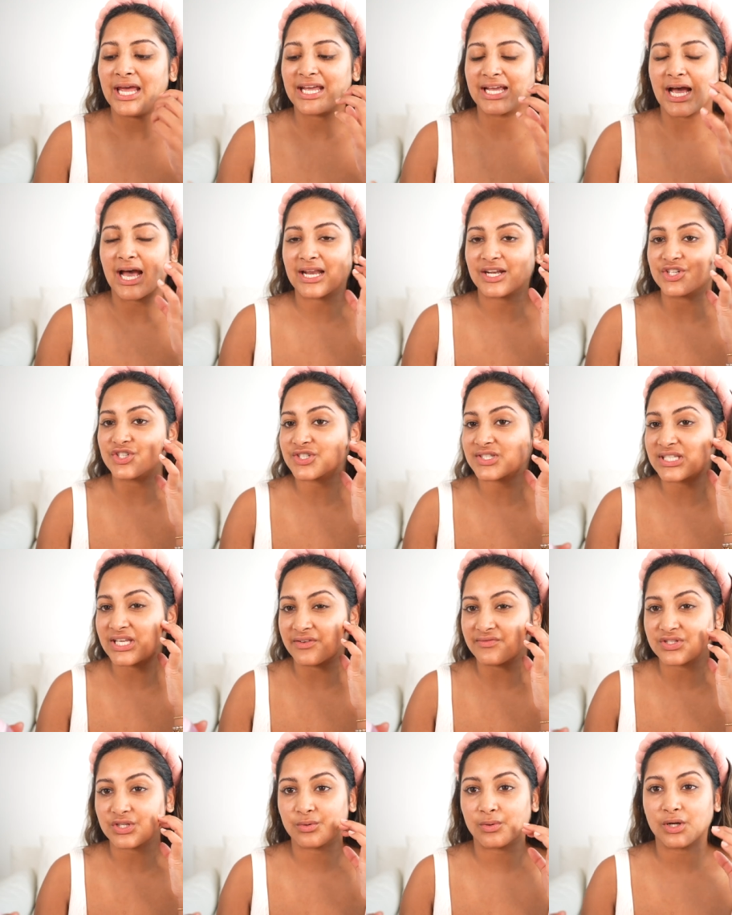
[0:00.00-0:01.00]
it kind of just
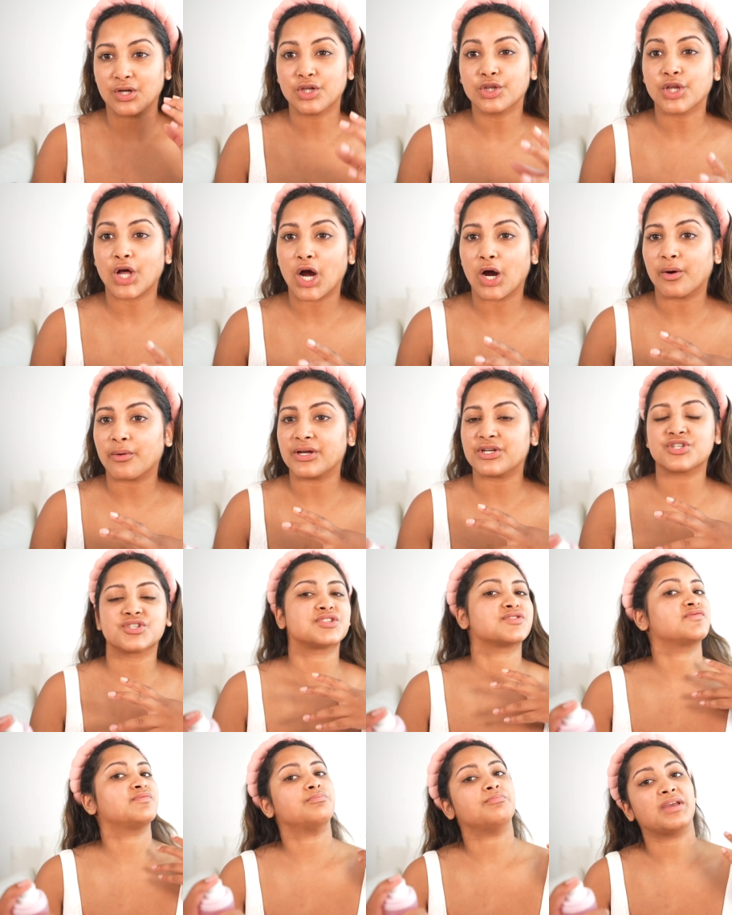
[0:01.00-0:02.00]
gives you a glow and
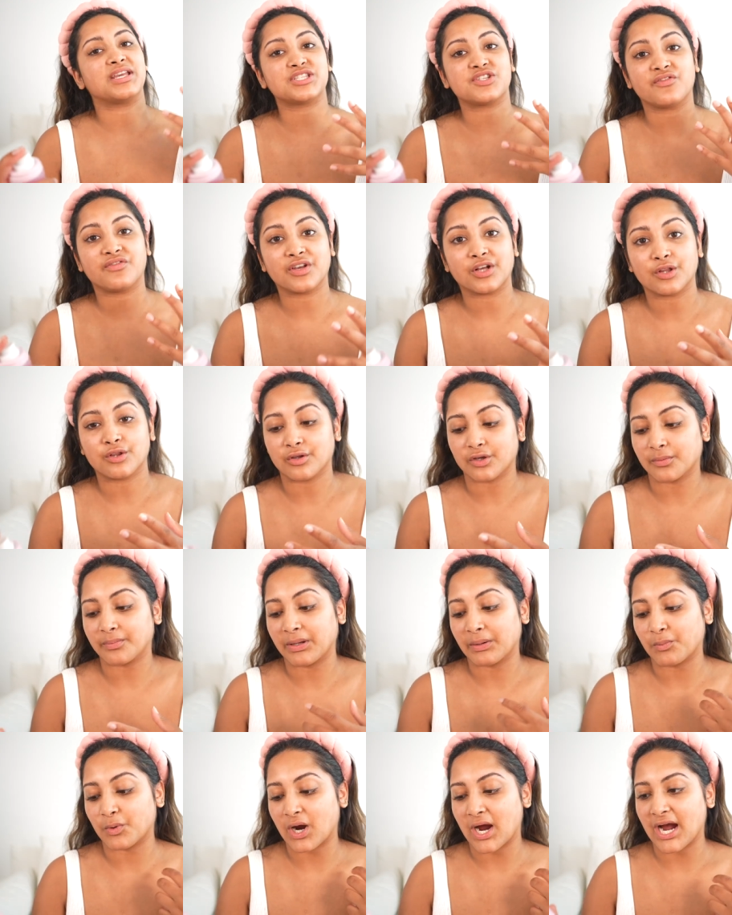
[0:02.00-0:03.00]
just makes you feel a little
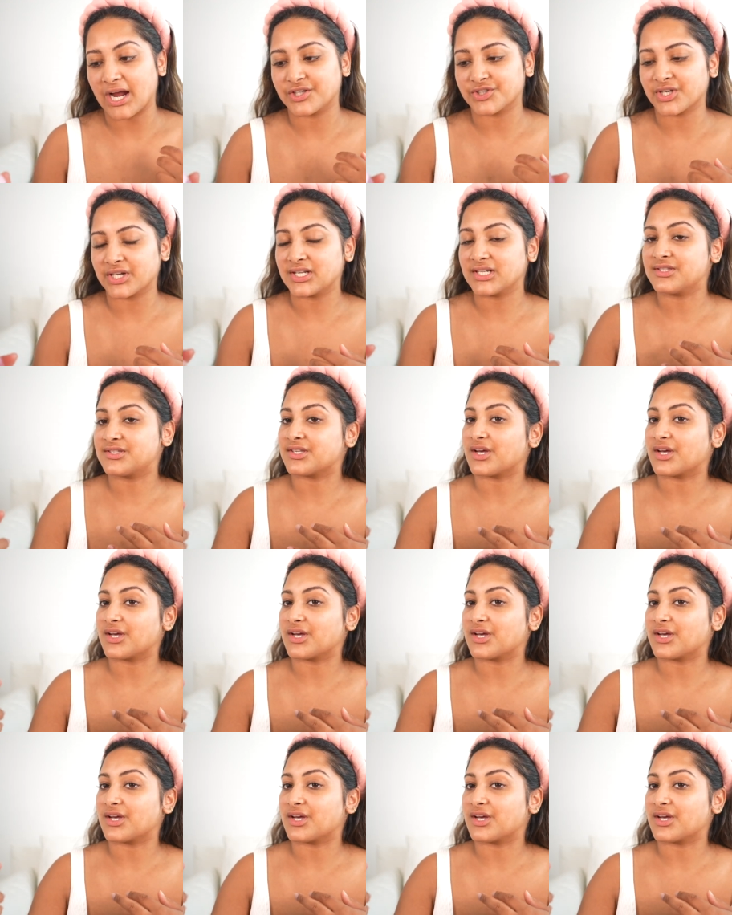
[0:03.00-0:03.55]
bit more hydrated.